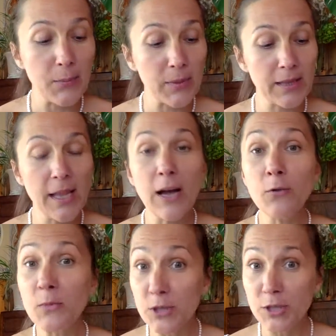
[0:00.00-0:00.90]
But now
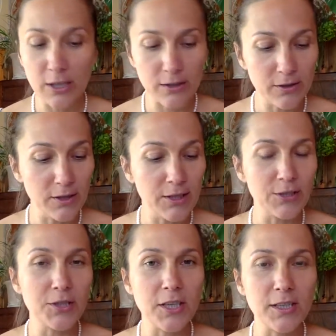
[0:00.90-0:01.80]
Michelle,
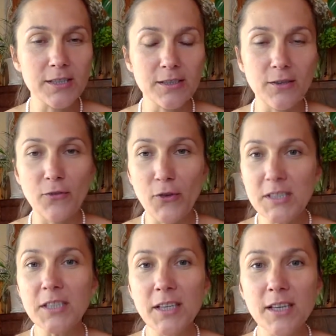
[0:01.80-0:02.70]
she's
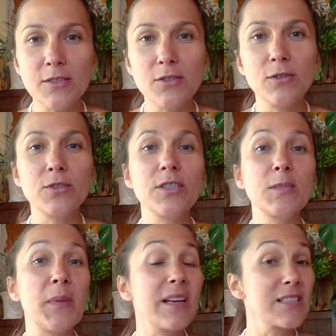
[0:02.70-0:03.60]
13 years old, she
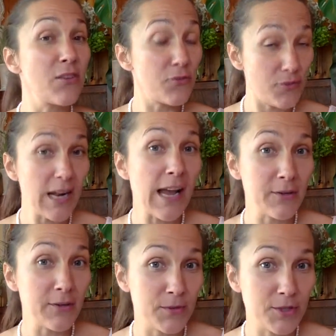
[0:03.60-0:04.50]
speaks 3
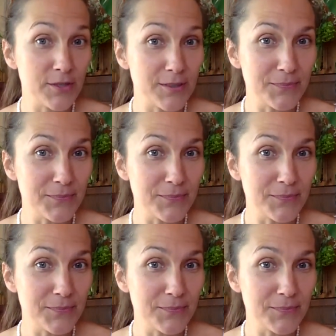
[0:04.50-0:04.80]
languages.